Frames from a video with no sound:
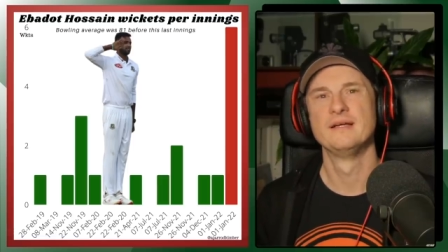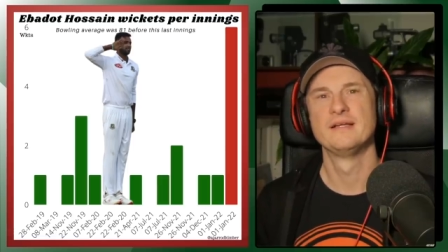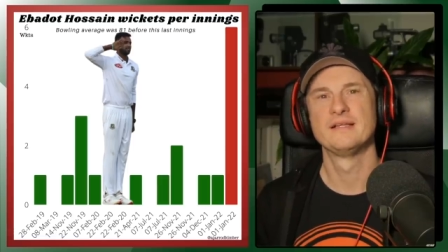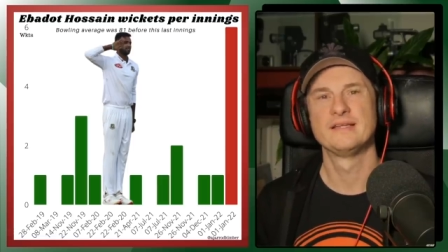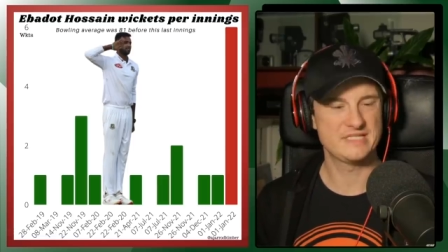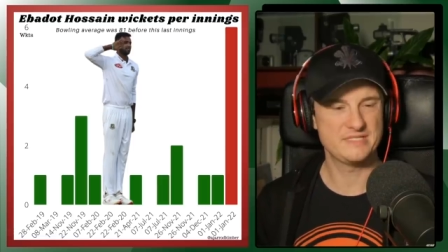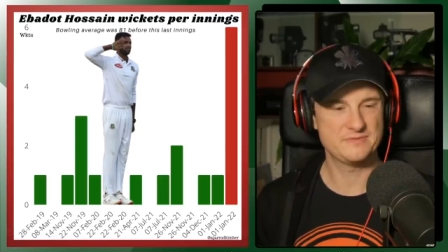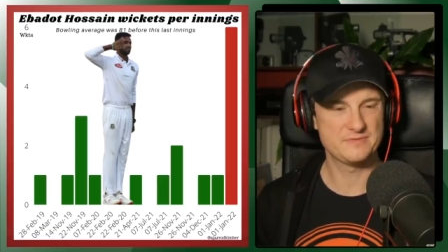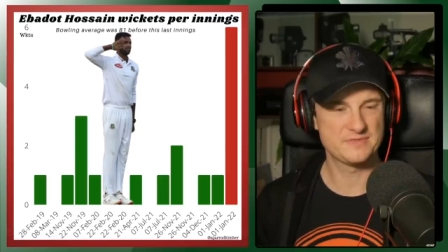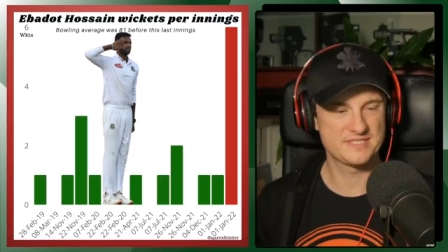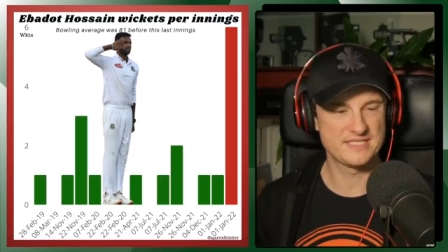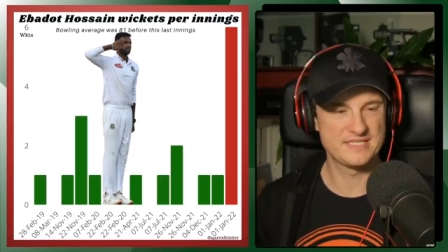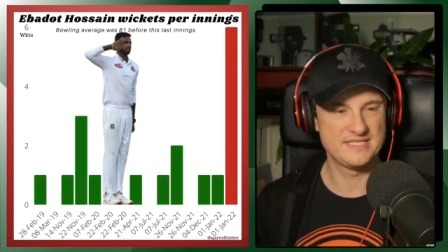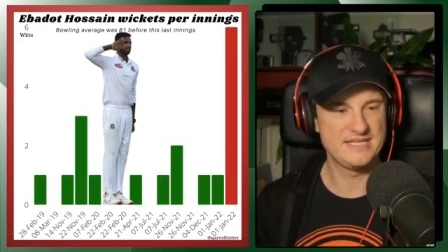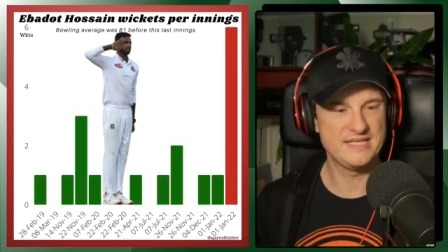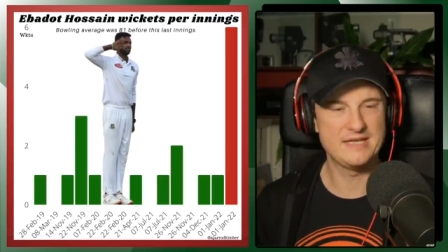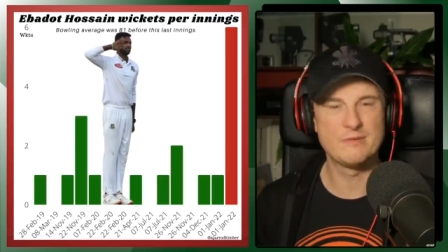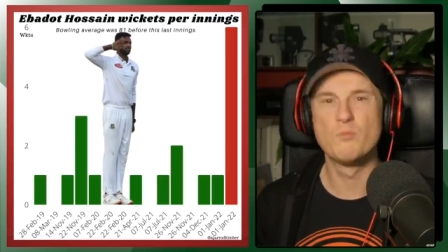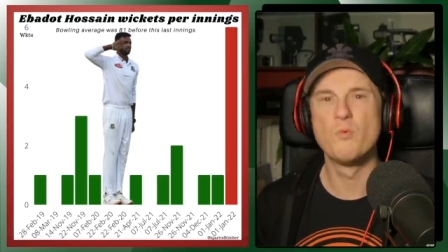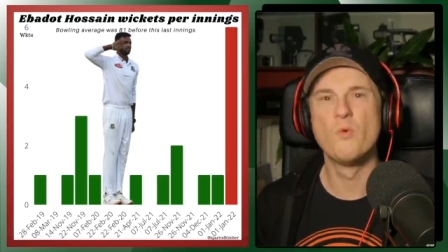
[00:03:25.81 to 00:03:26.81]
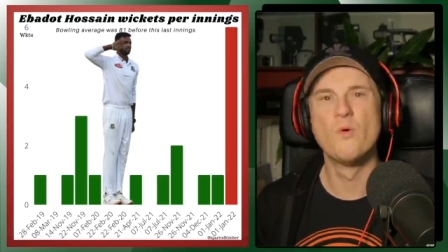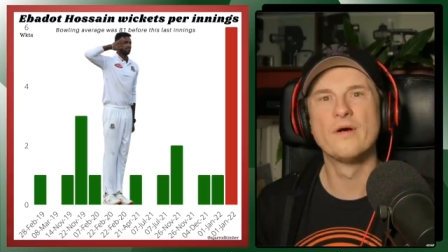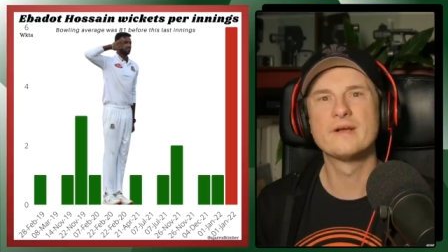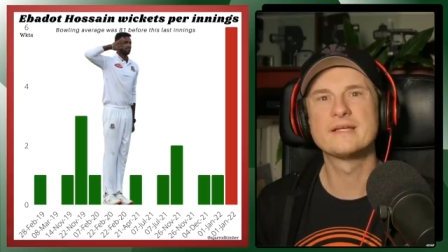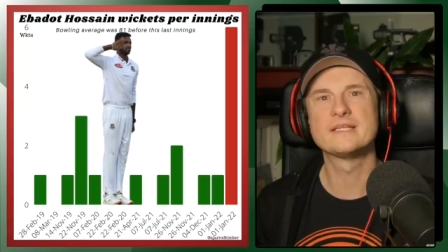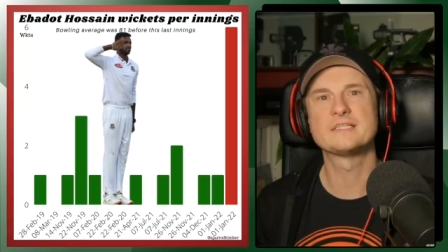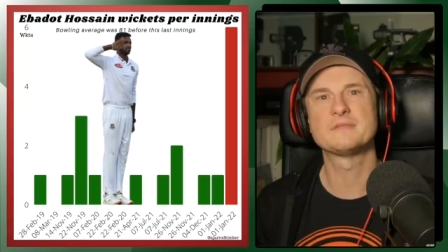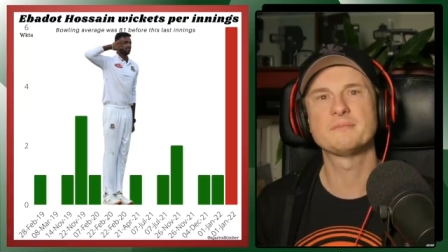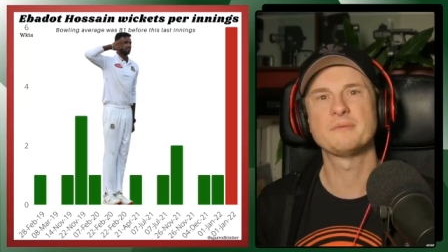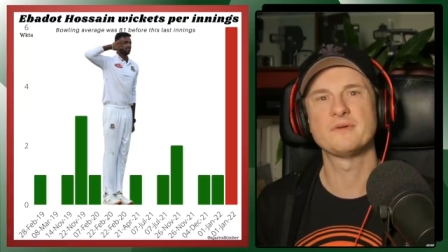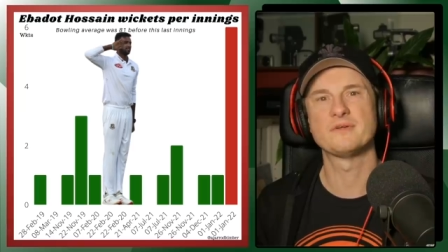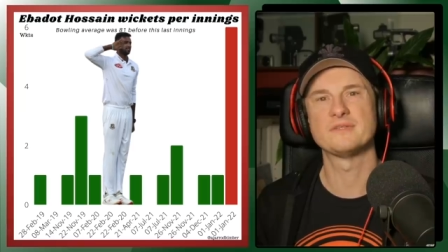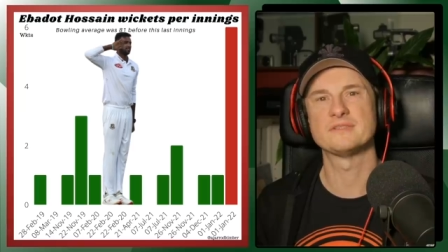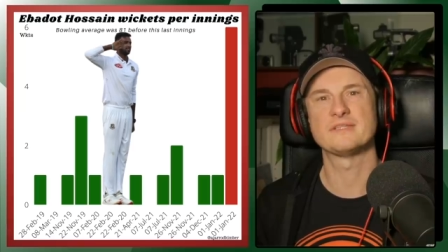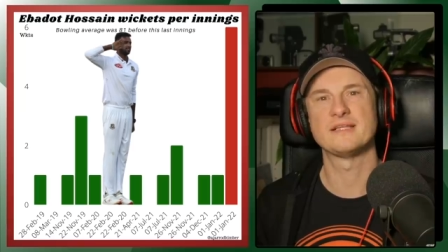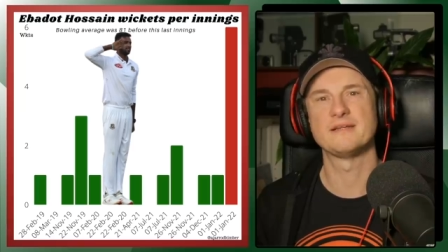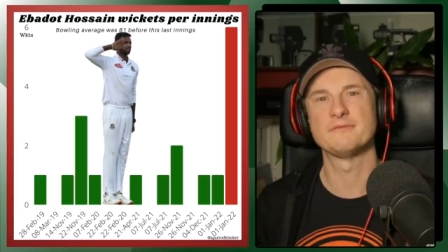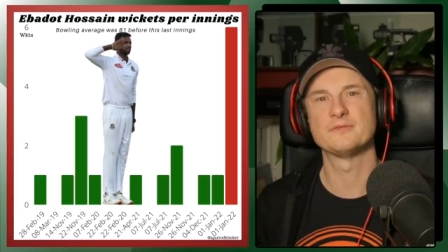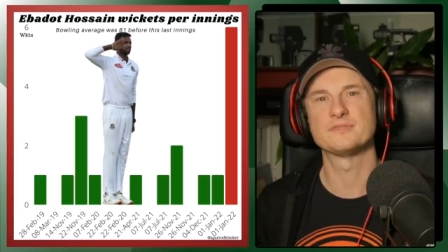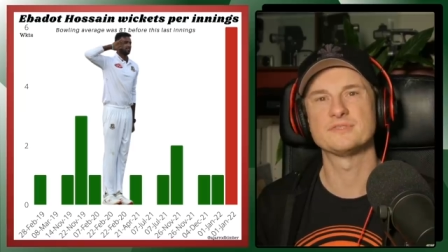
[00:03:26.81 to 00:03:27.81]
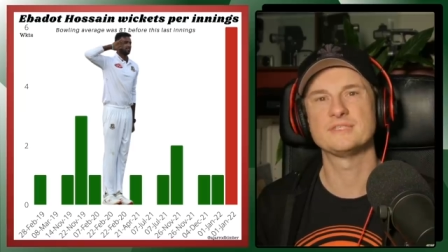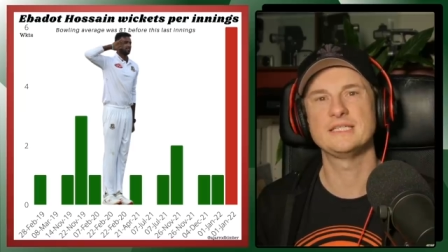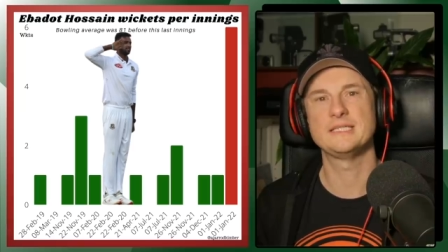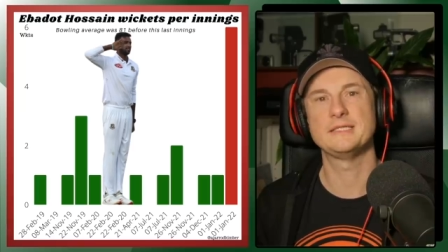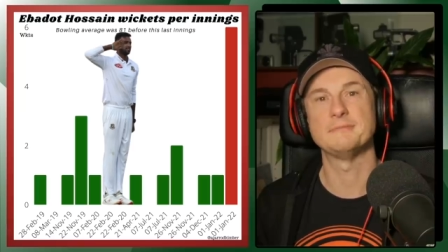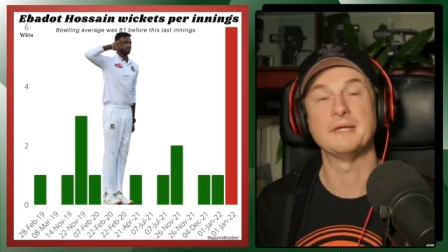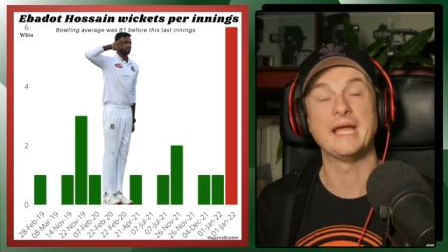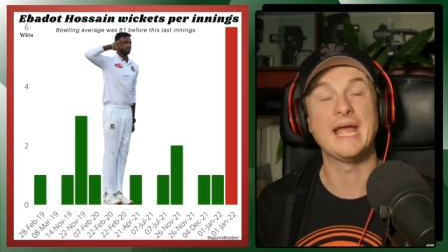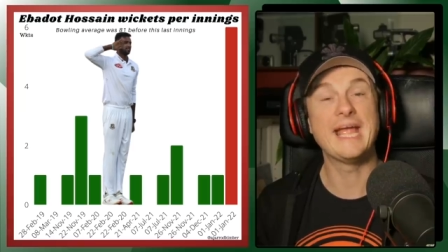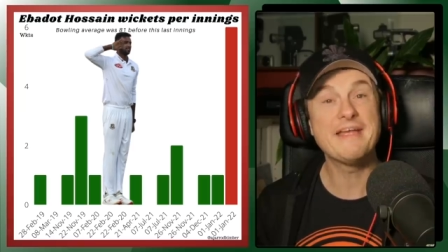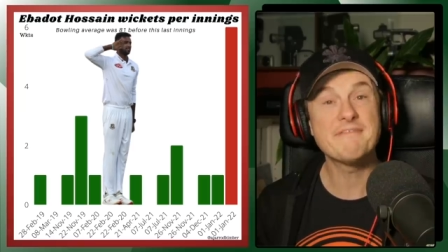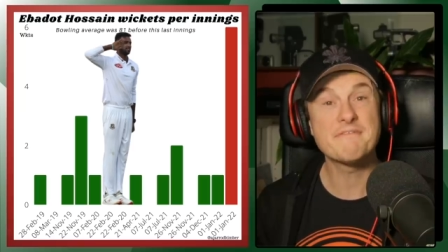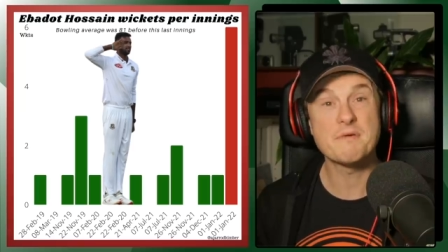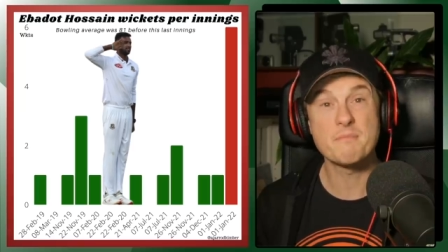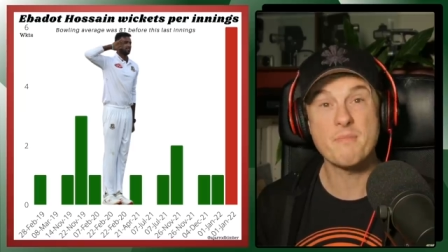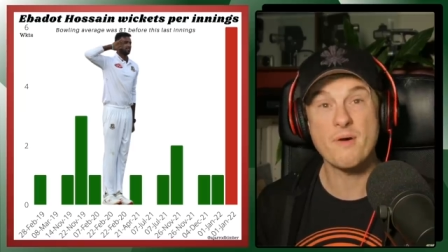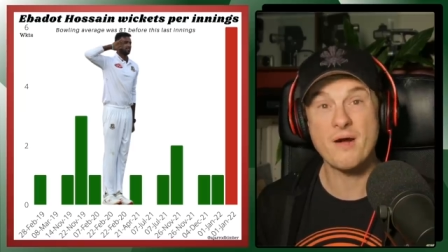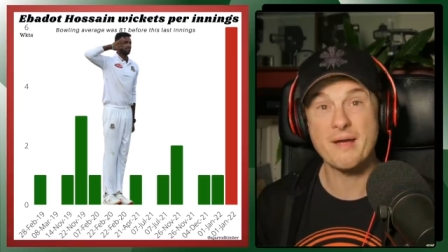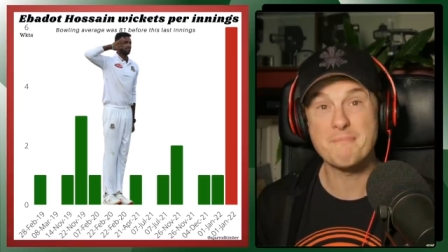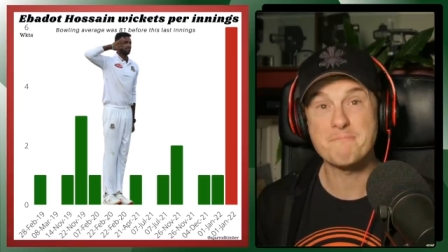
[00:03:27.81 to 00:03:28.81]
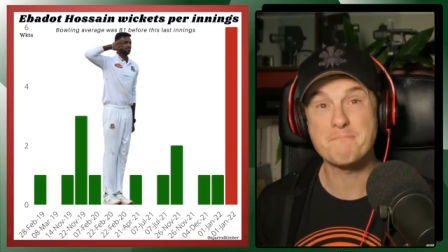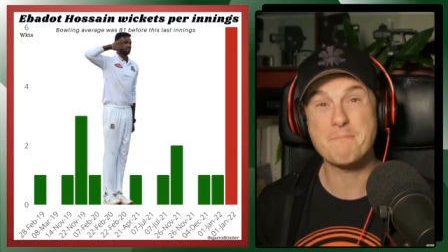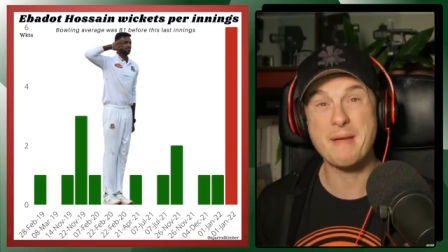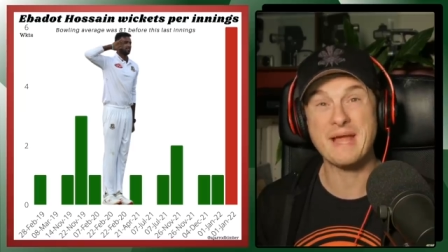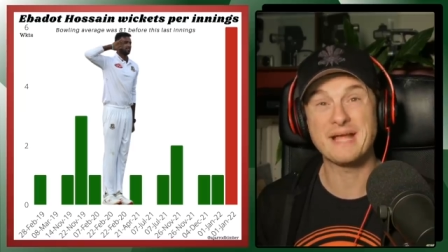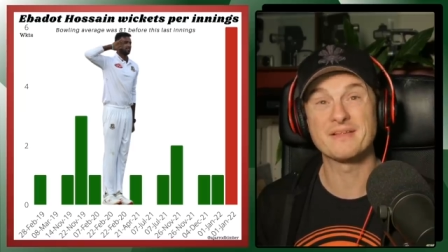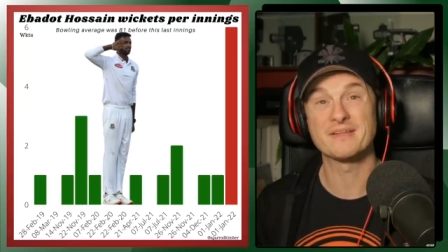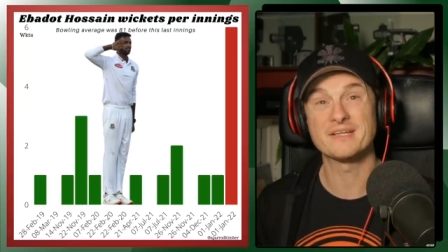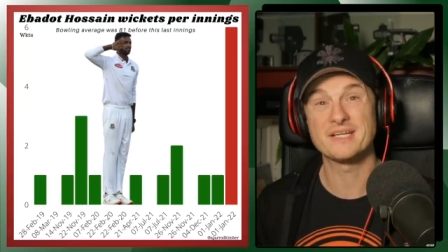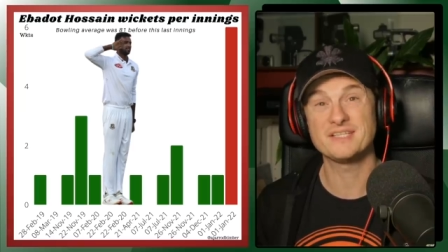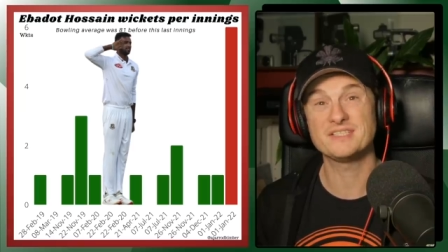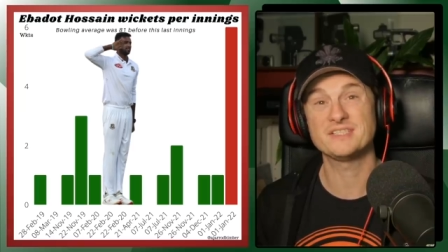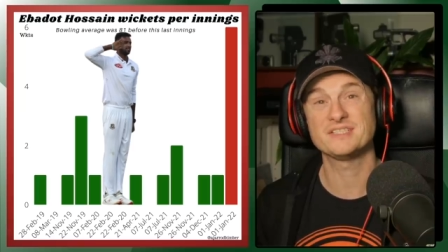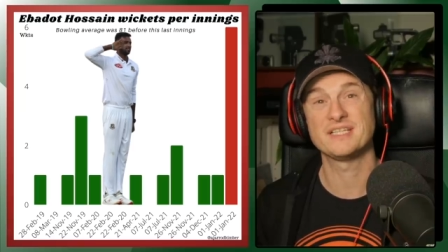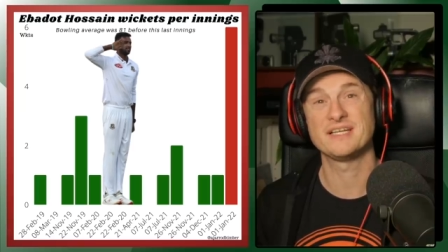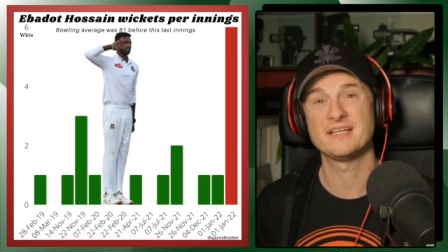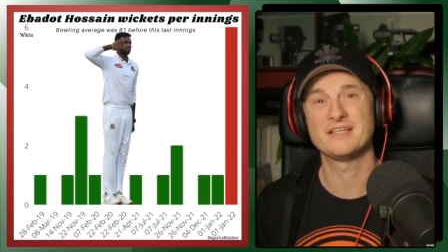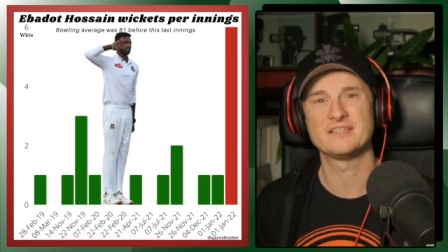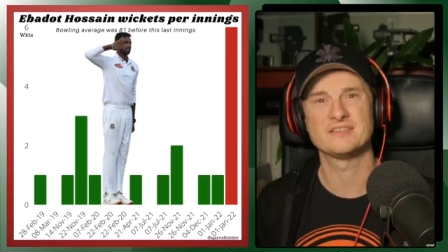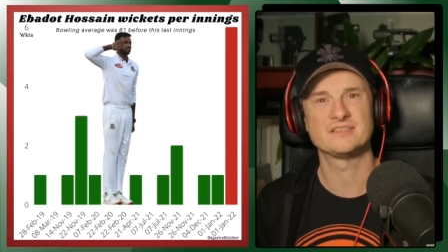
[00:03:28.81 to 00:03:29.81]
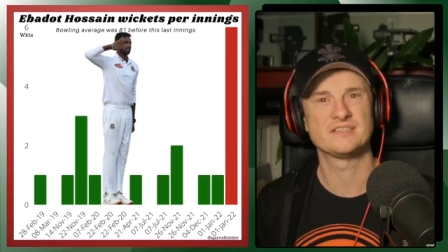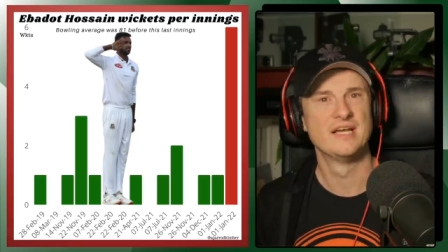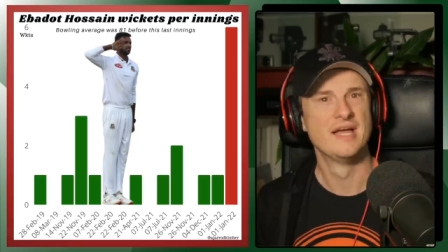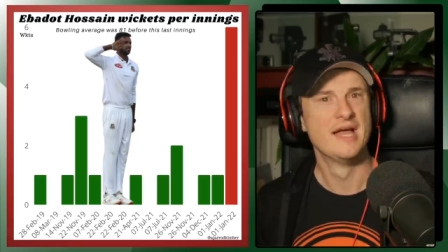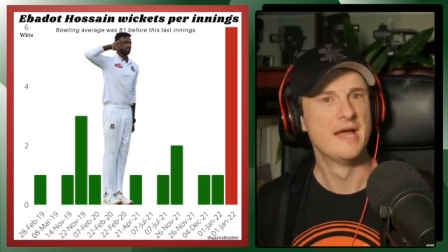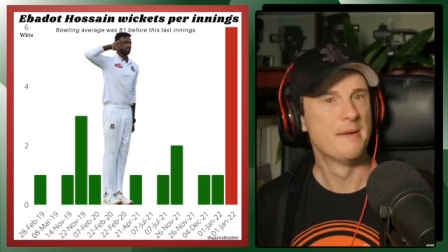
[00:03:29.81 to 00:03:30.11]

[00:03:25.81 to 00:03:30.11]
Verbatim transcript: but this was a near work experience level team, even by Bangladesh standards.